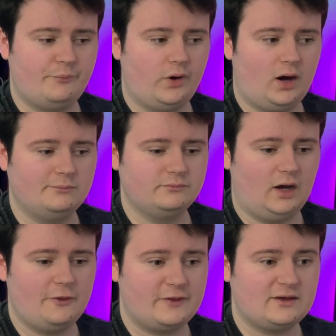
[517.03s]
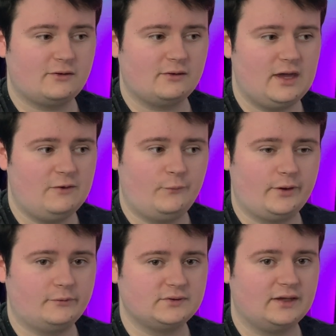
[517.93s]
but I think if we're
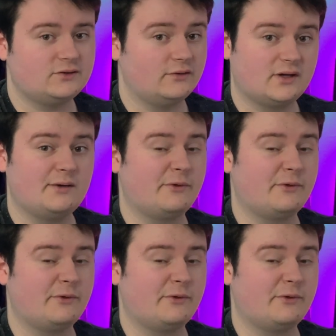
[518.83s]
going to get so tight